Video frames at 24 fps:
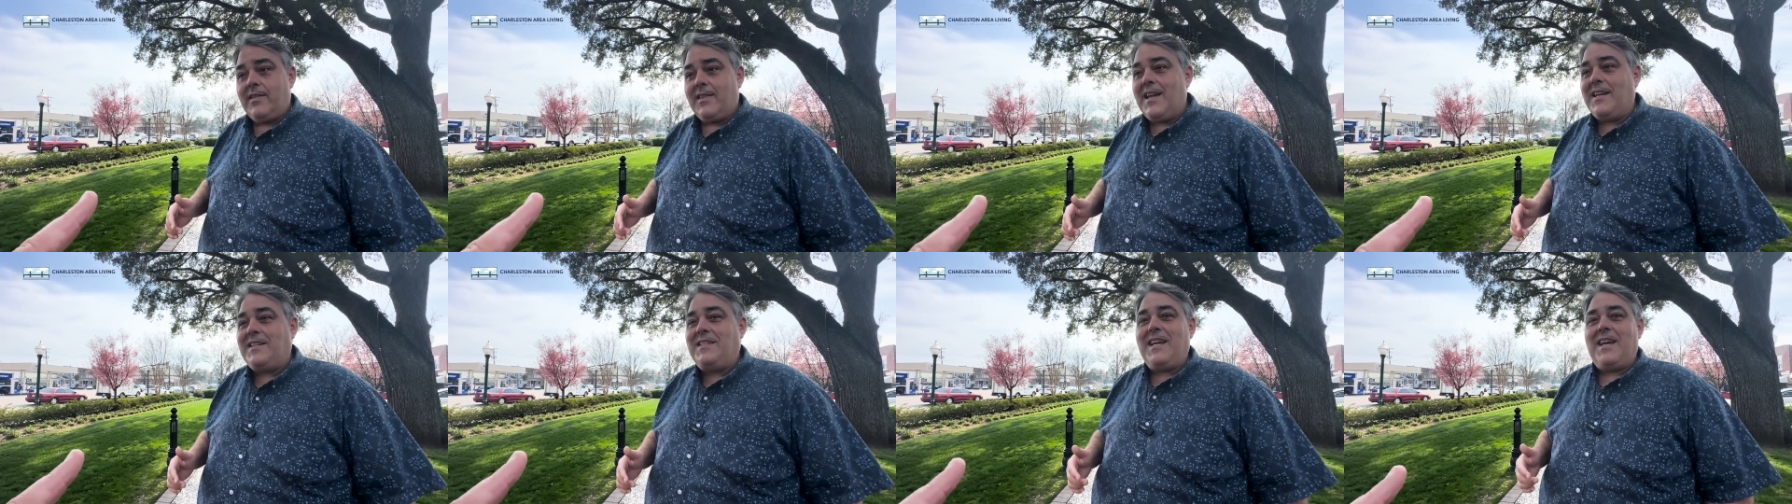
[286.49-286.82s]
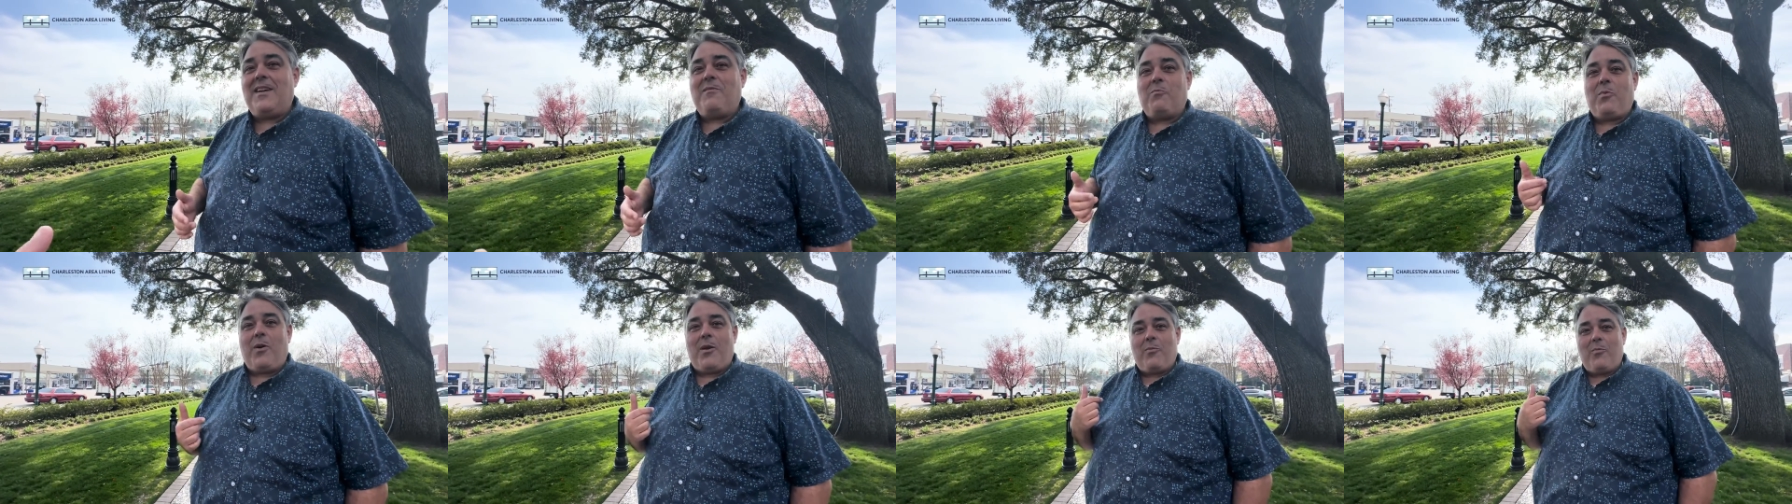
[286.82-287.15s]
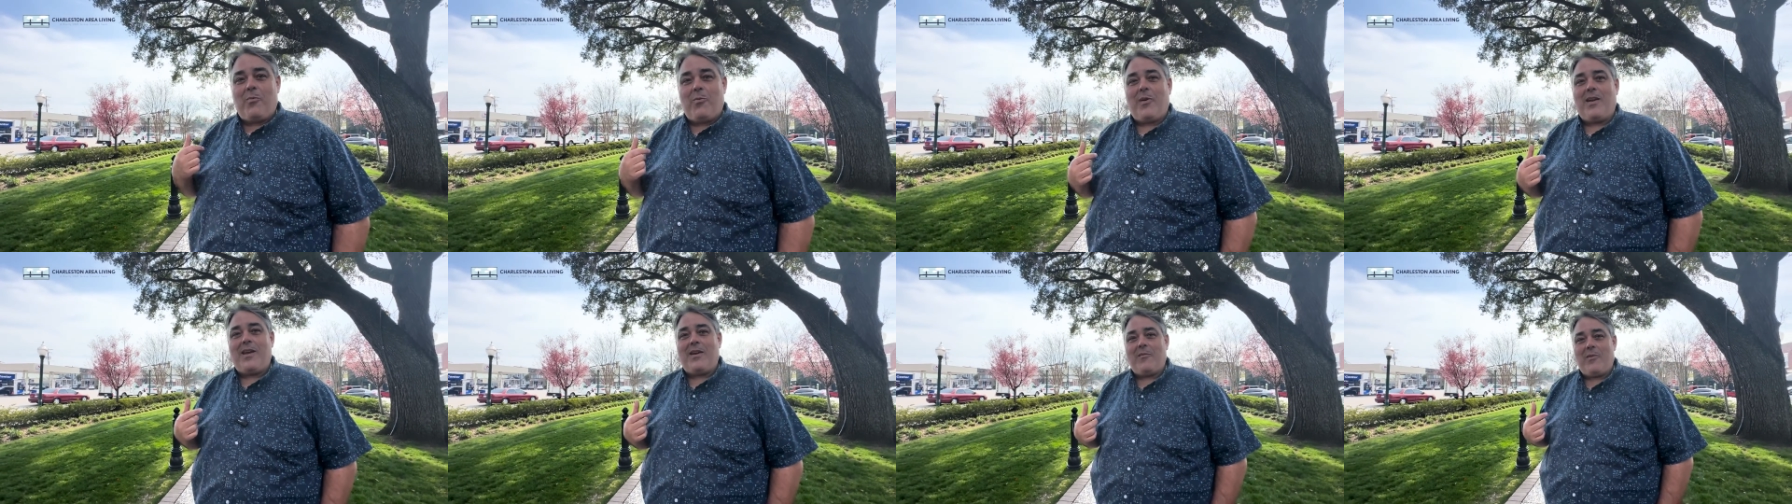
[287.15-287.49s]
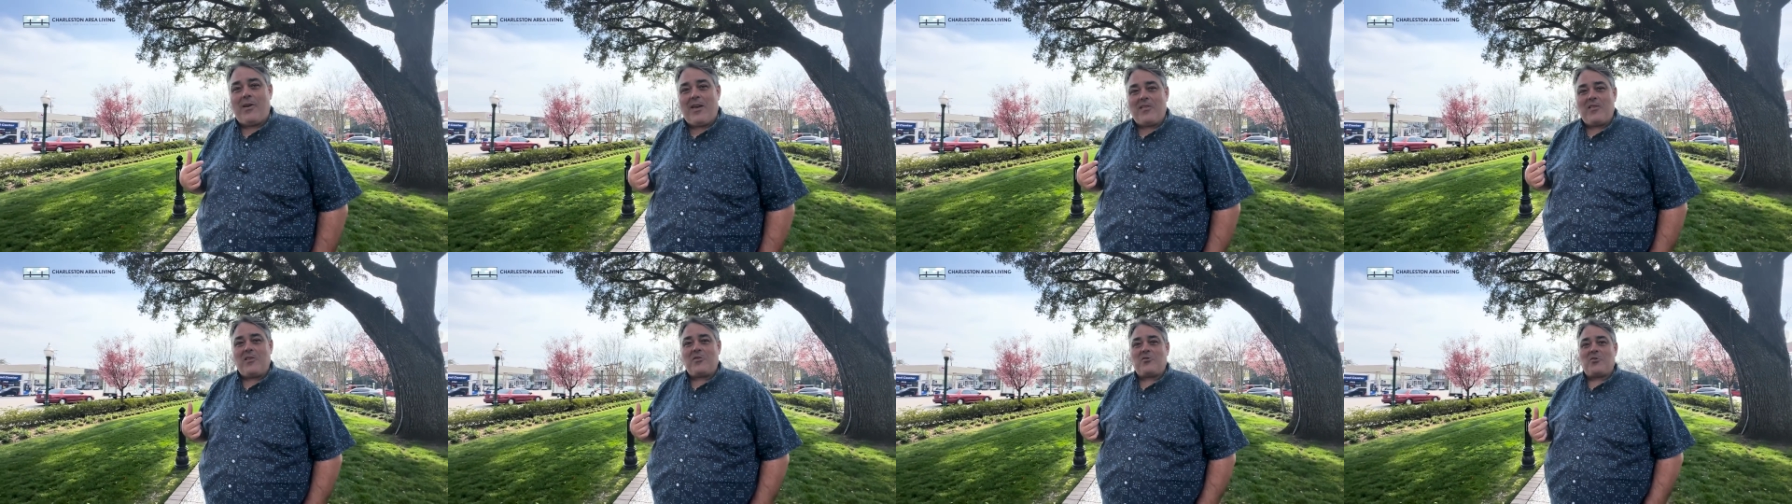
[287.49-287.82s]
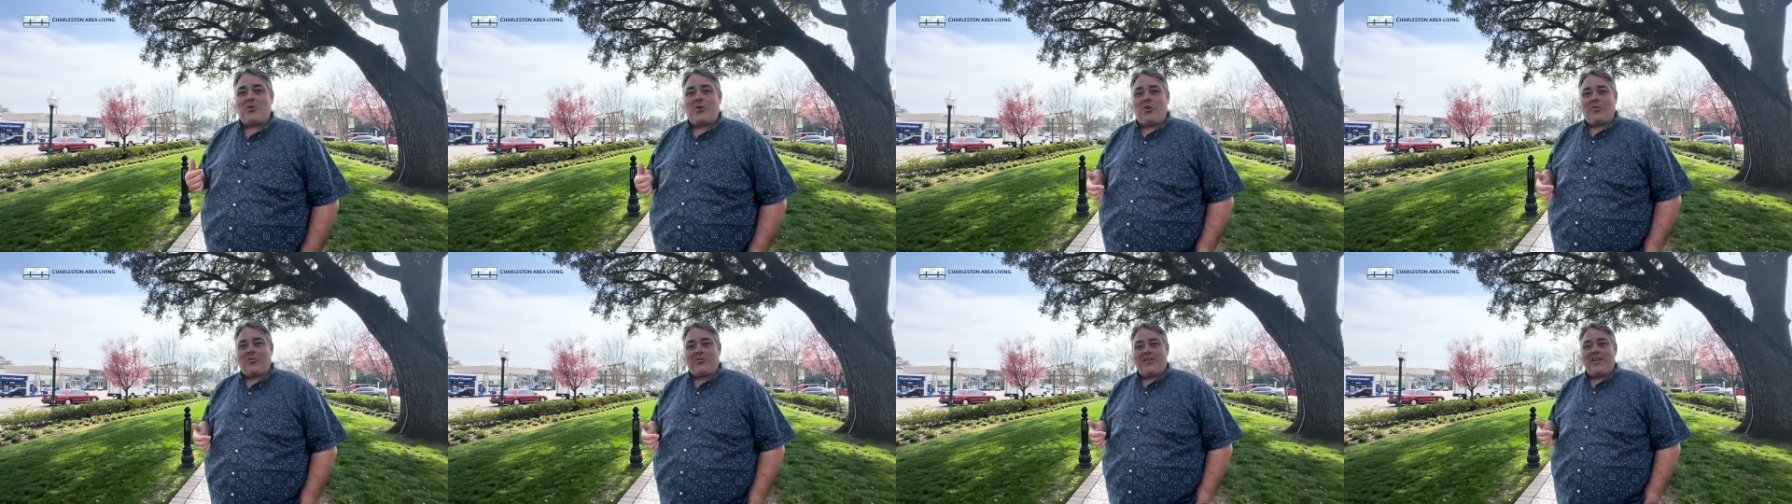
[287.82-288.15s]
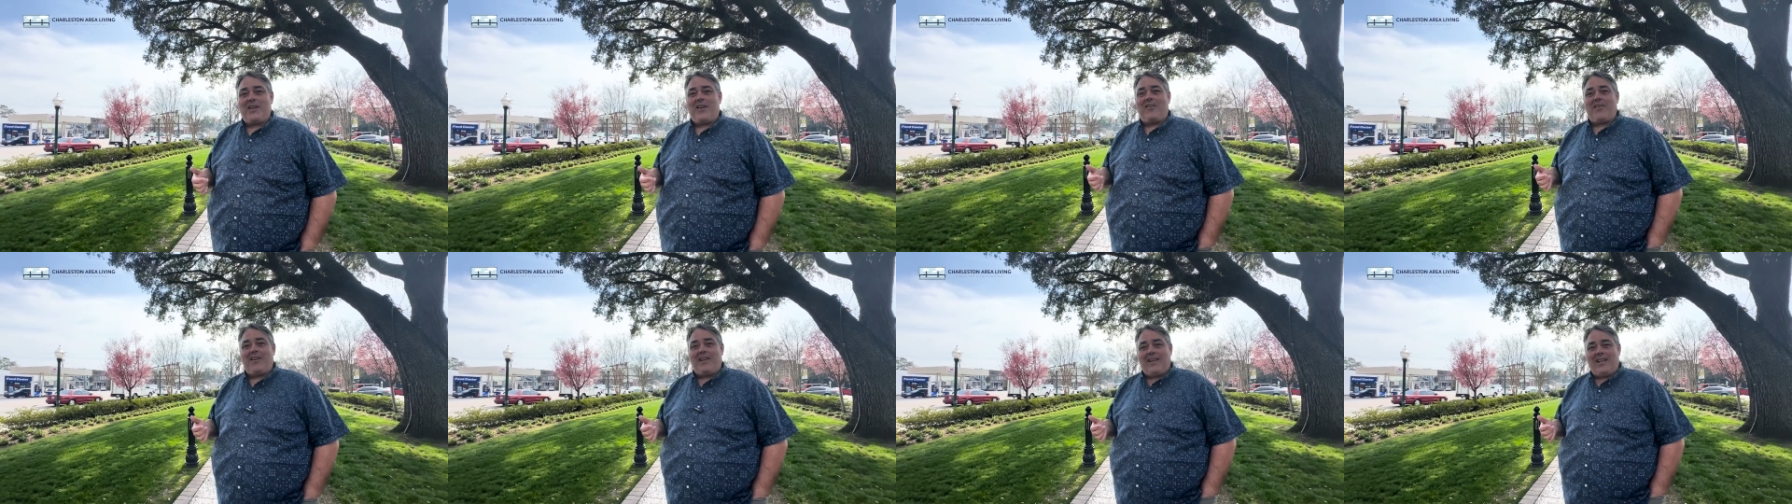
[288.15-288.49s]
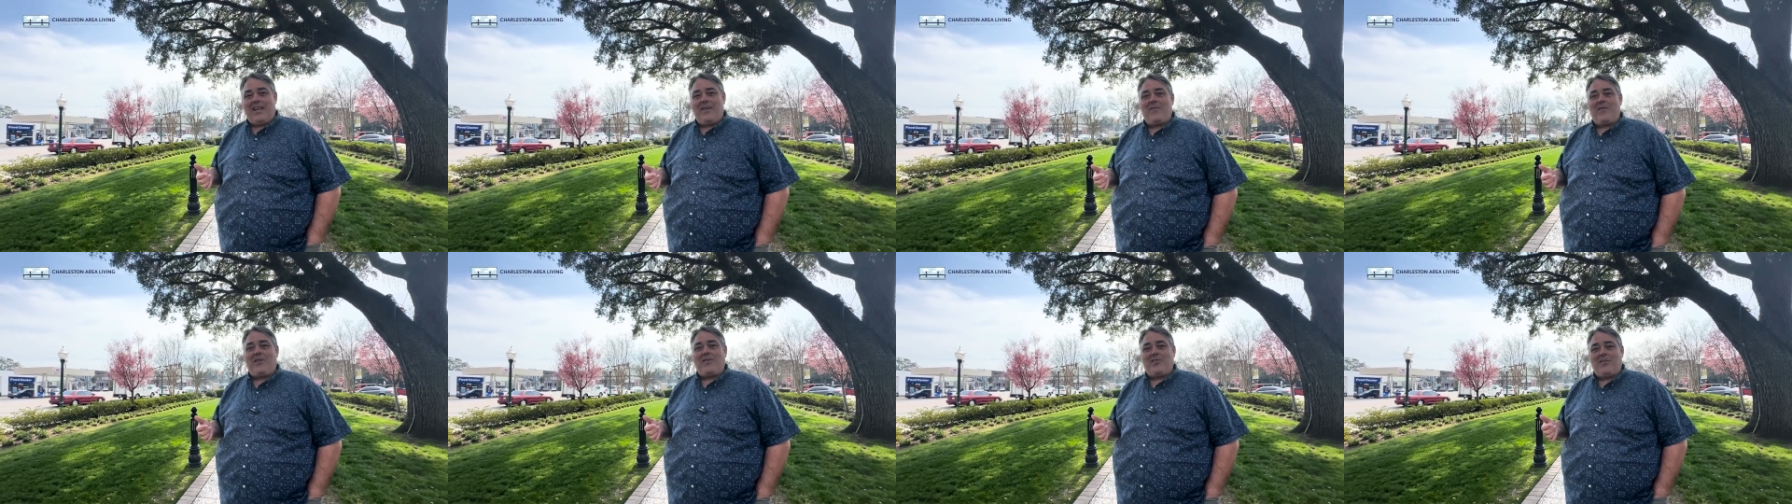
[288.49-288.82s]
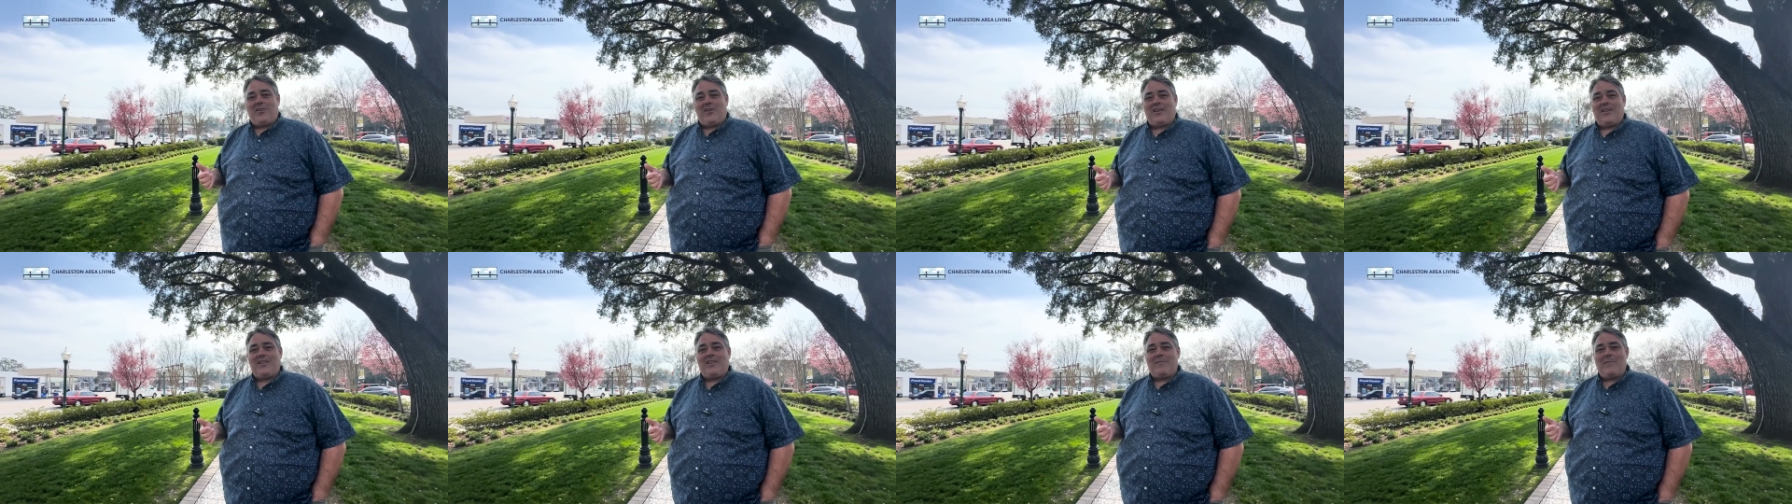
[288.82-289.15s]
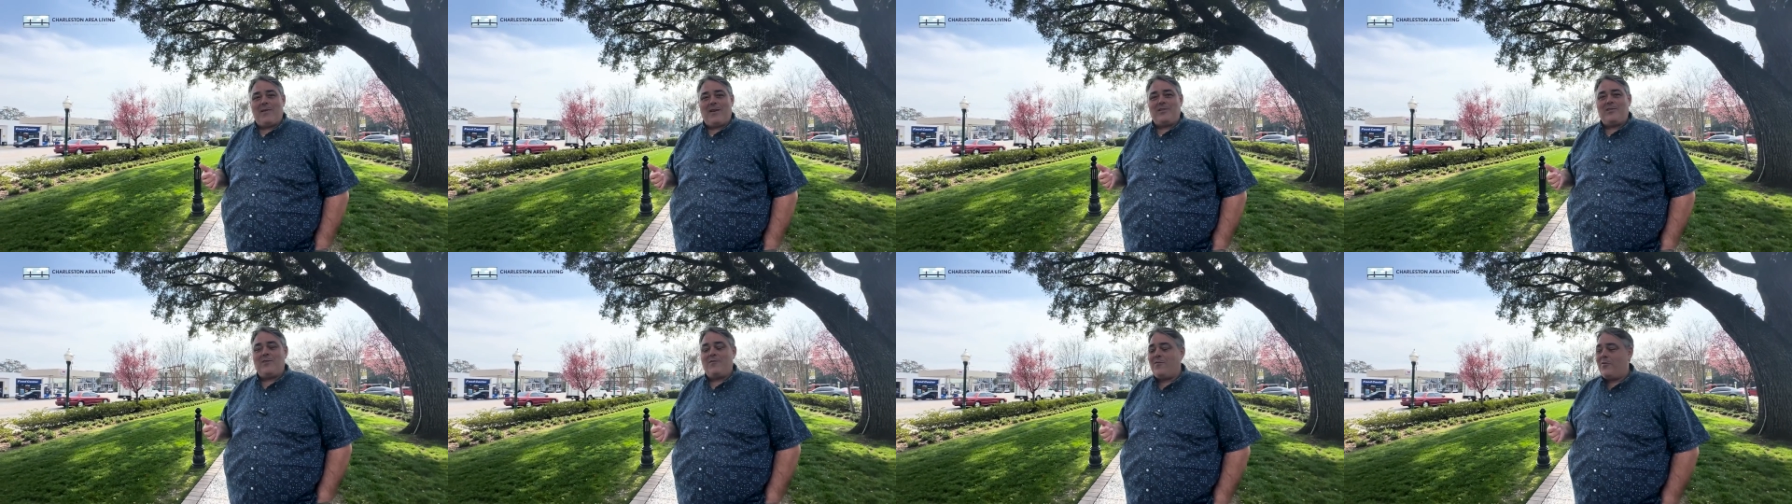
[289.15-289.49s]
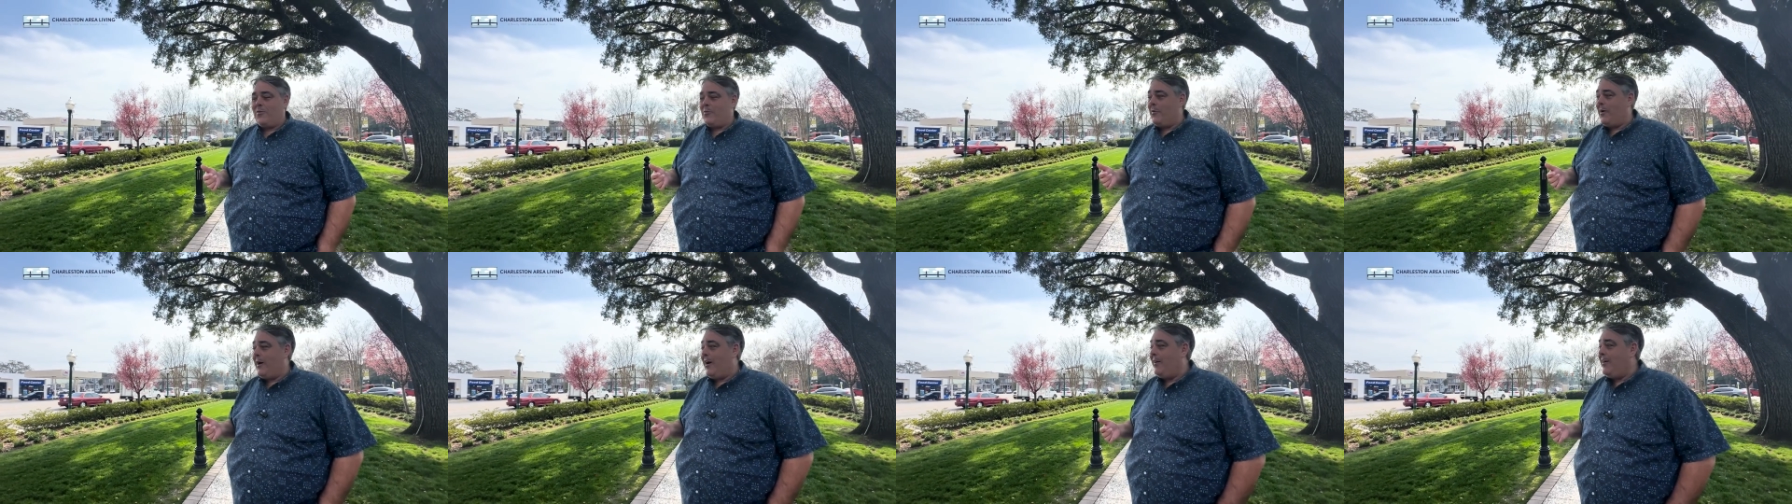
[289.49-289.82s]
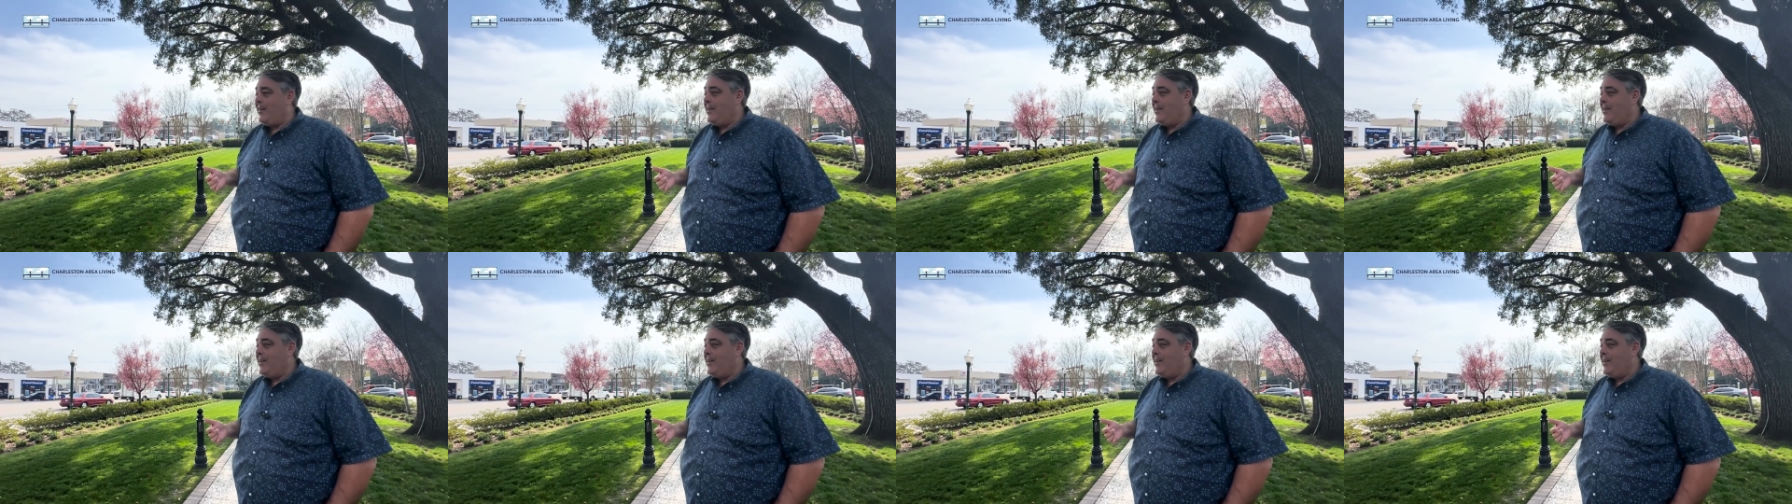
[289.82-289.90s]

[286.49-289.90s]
They did. We had the Charleston Area Living Dog in the menu for a while.